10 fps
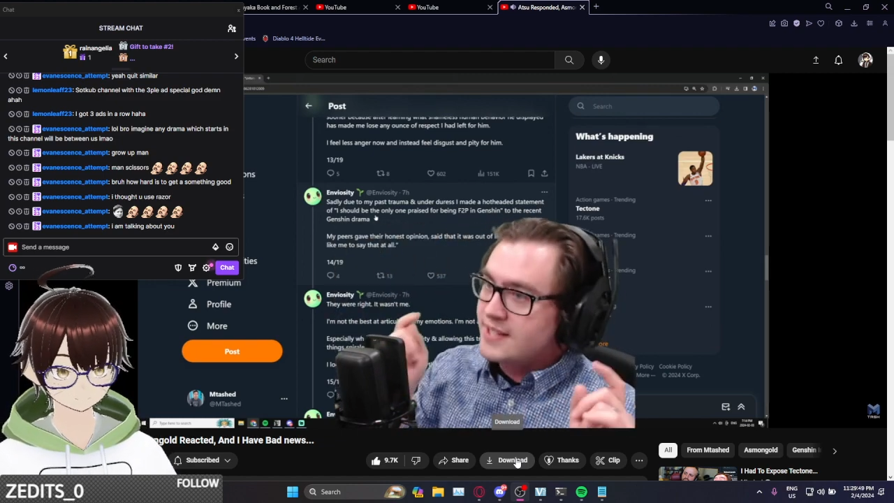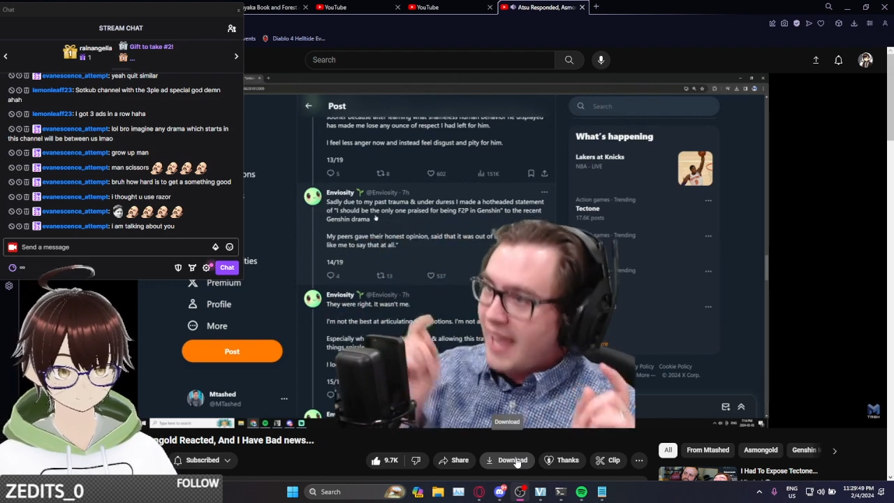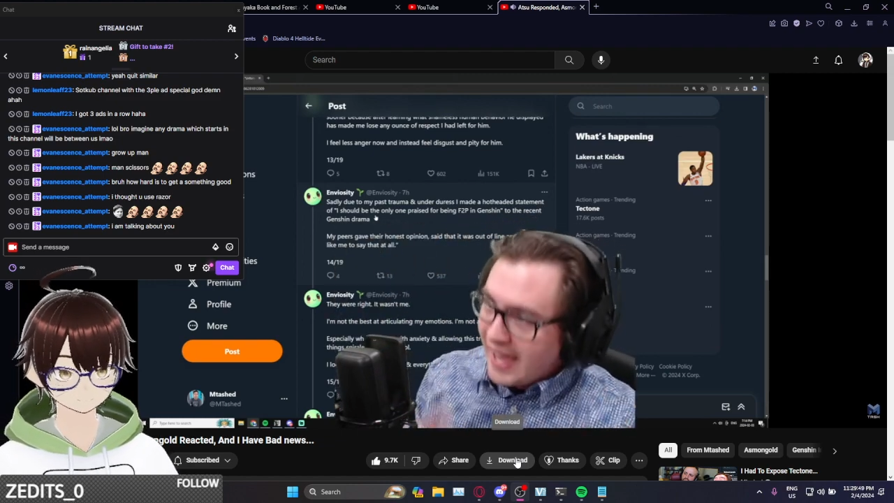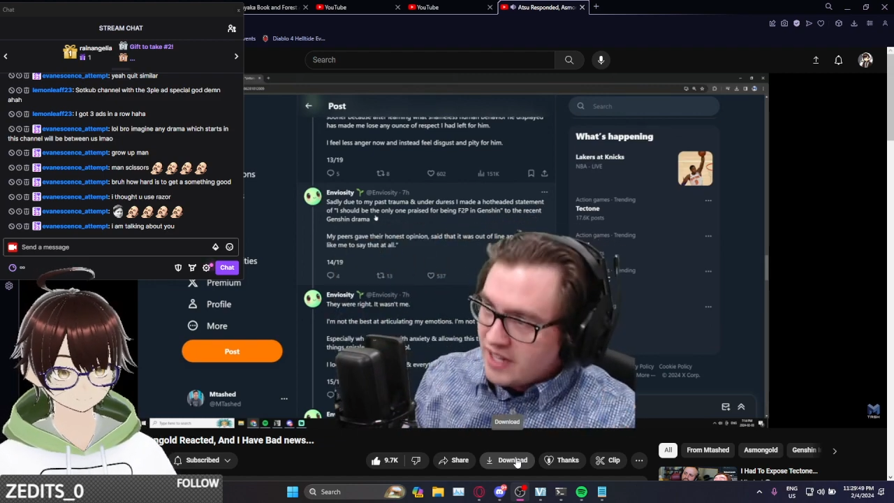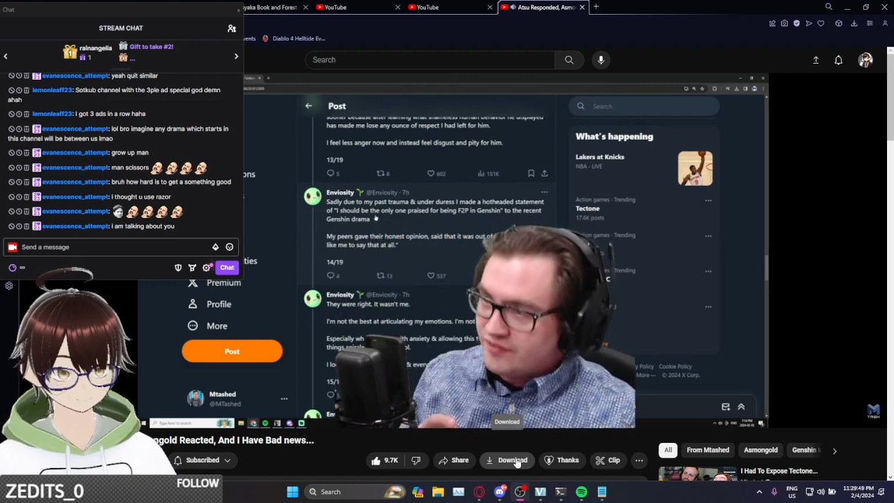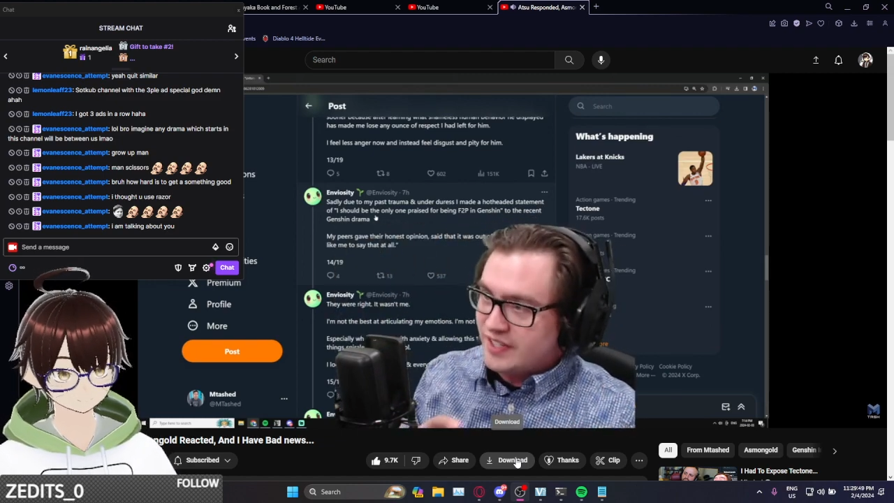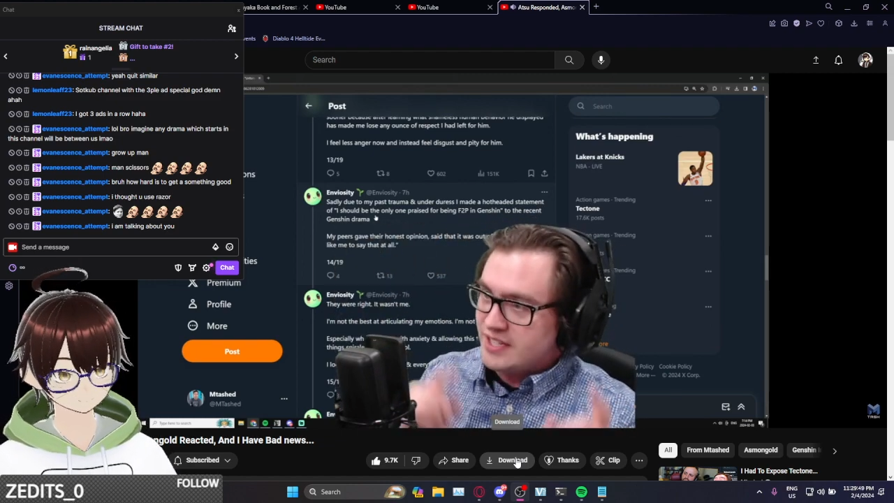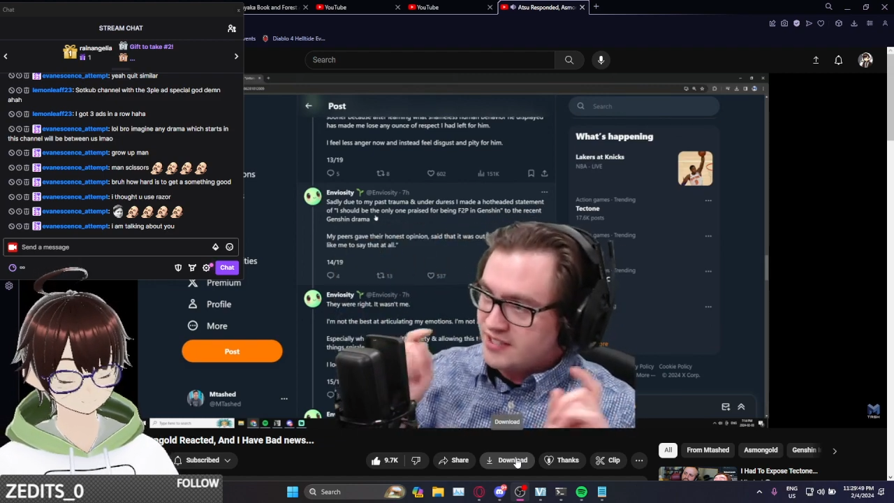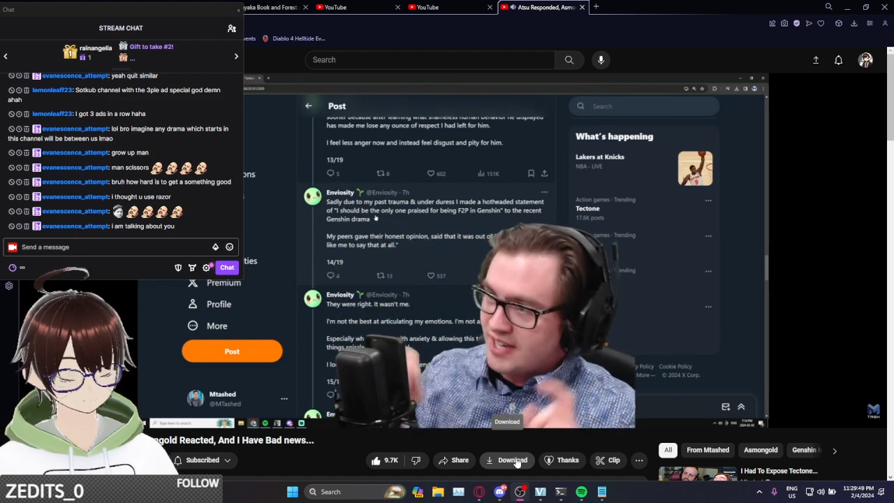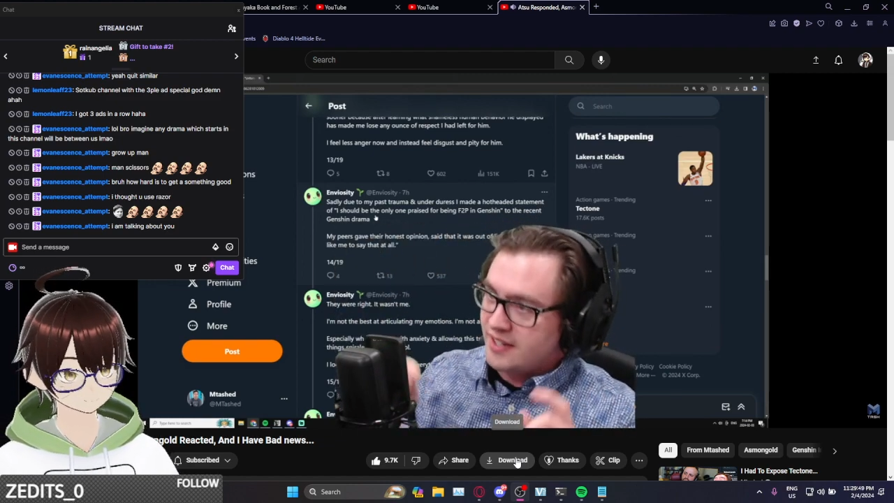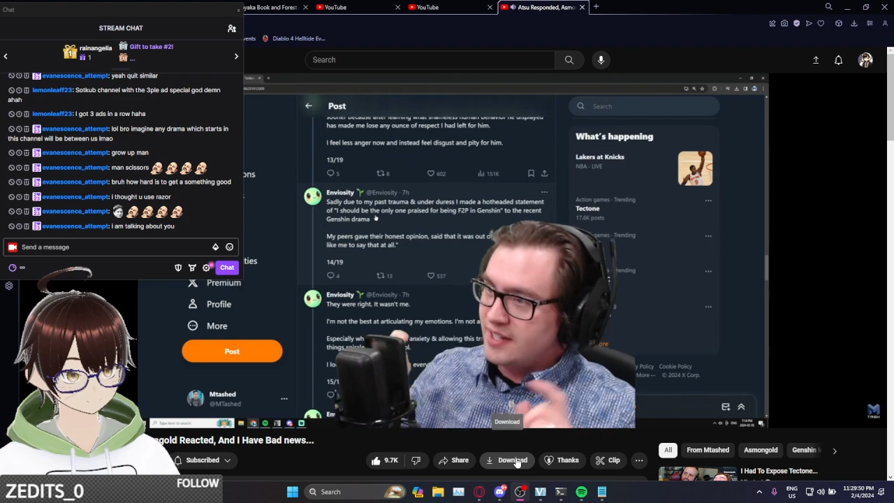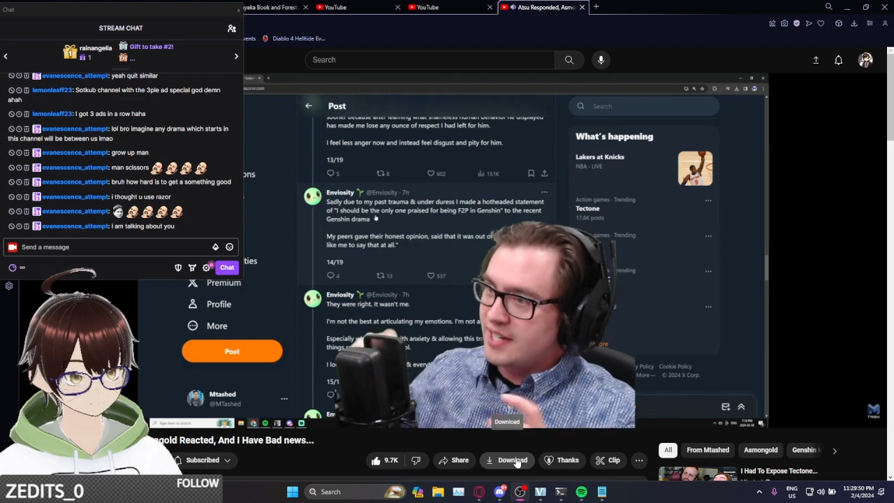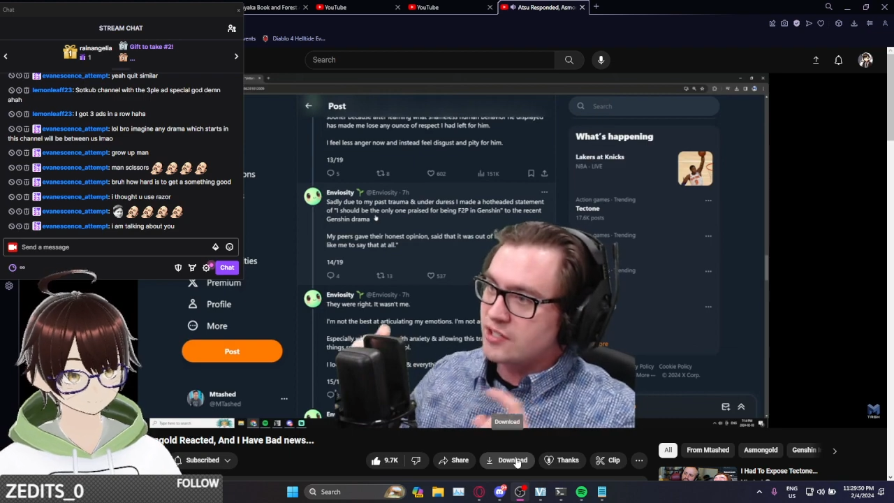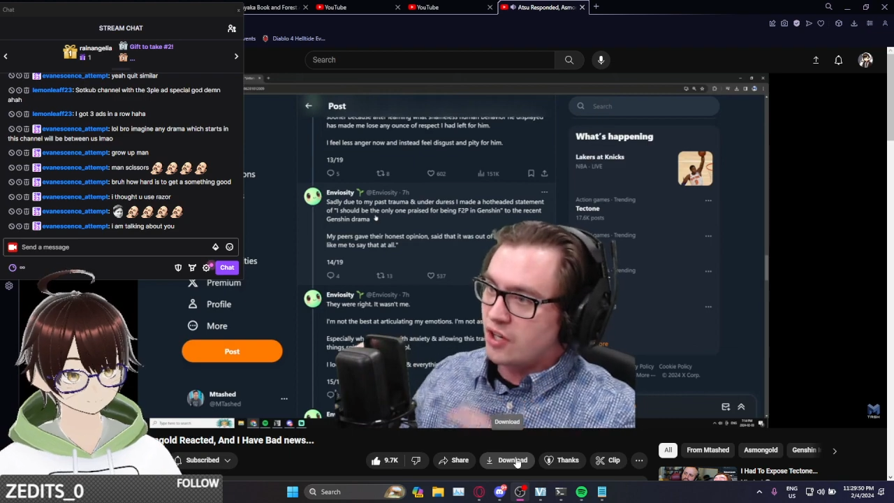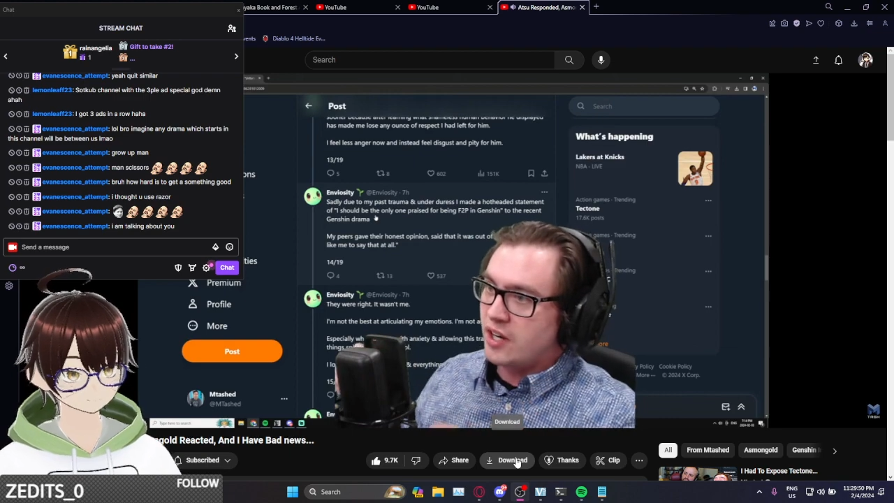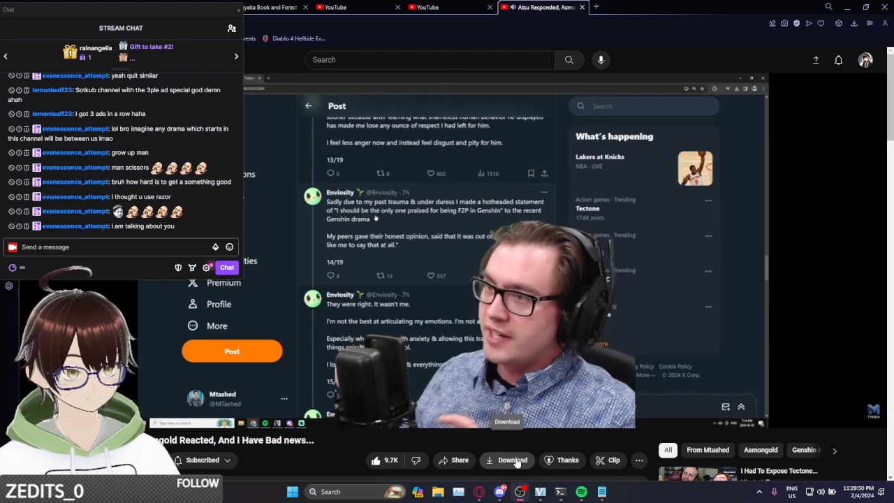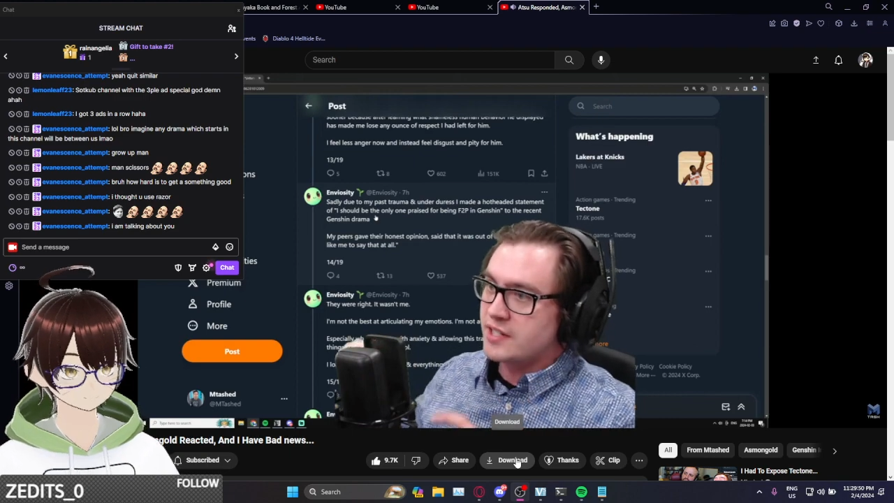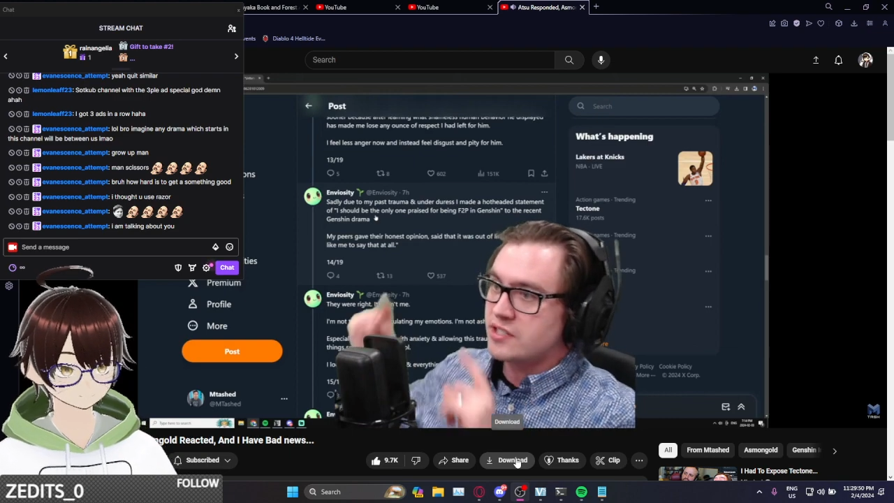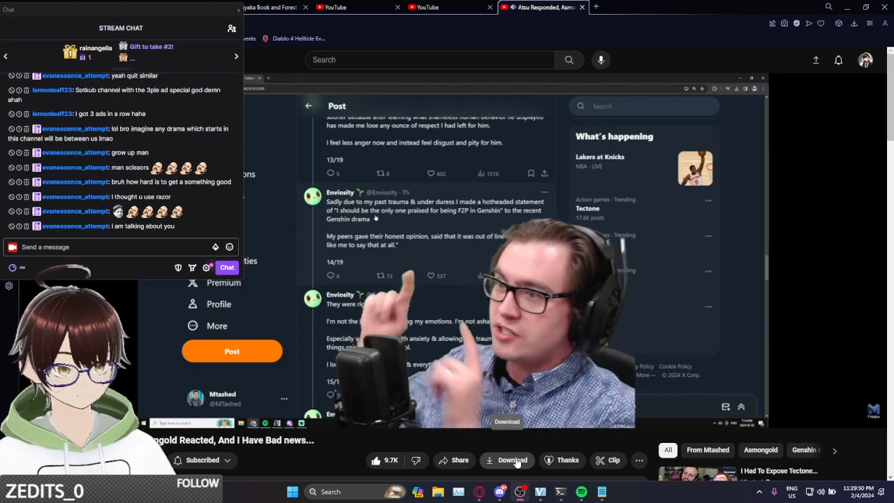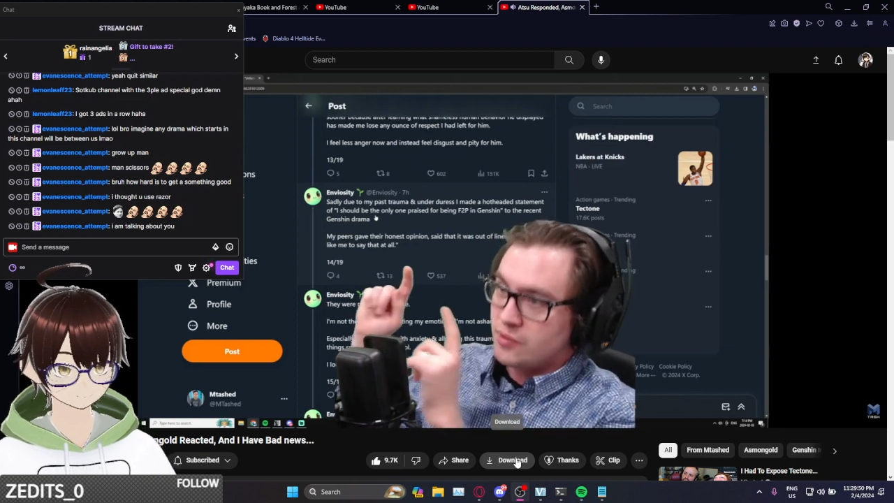Envy sending his audience
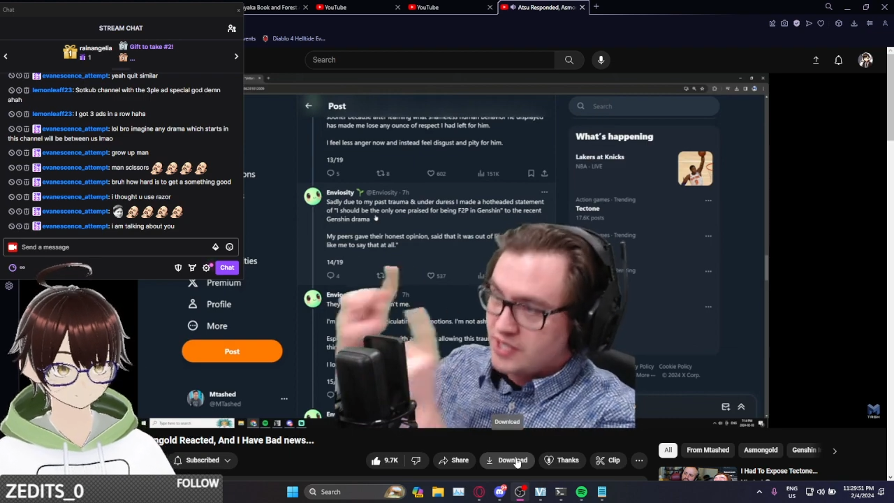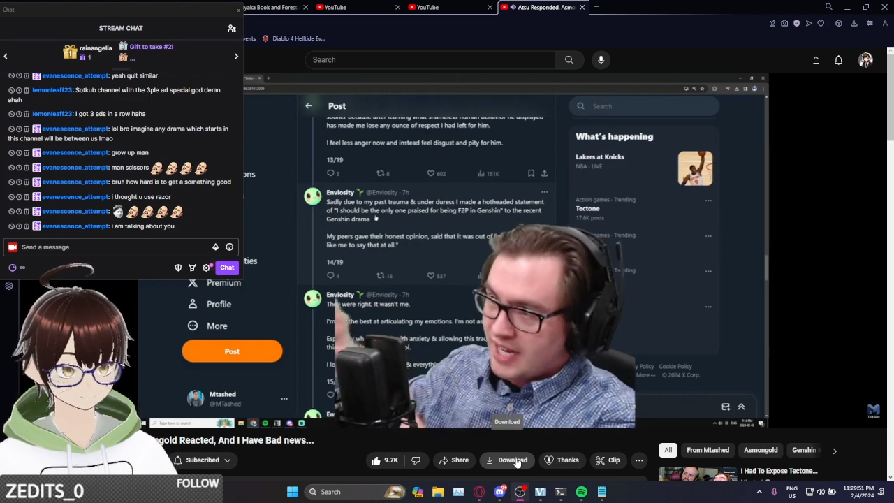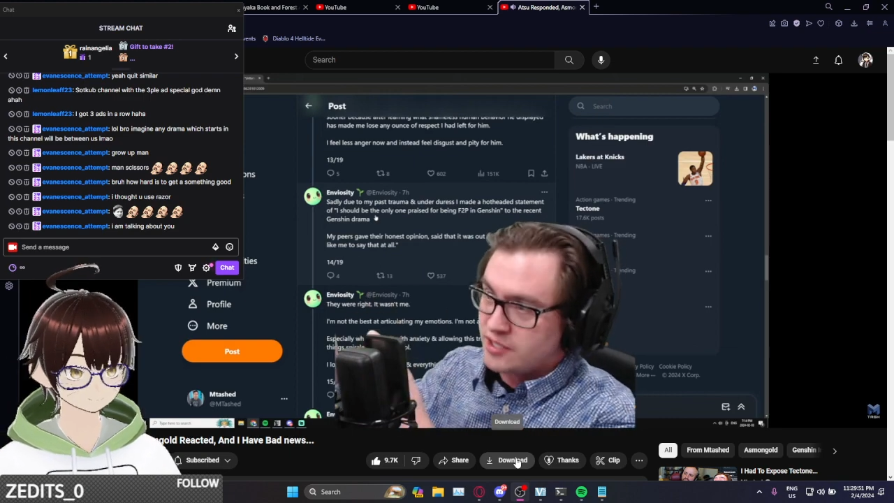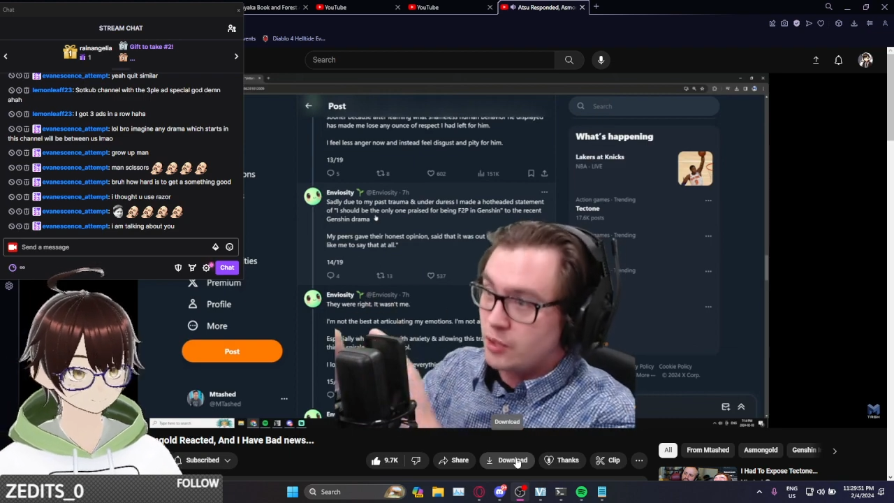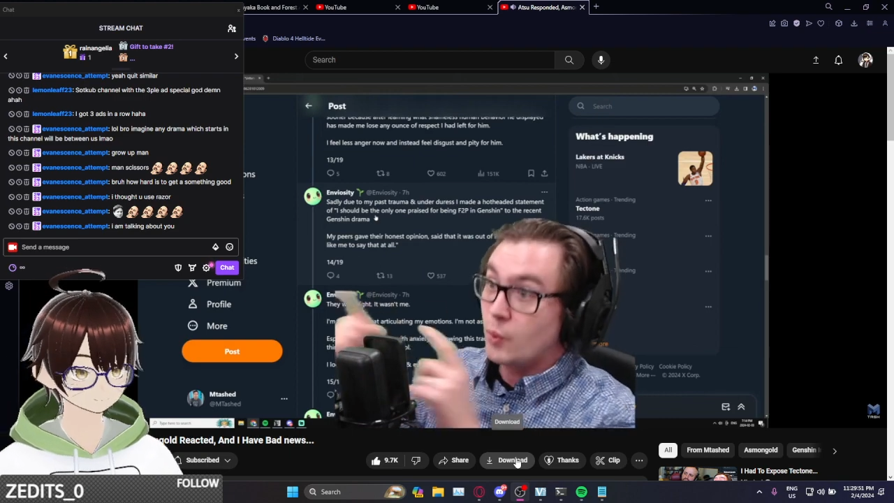to Tectone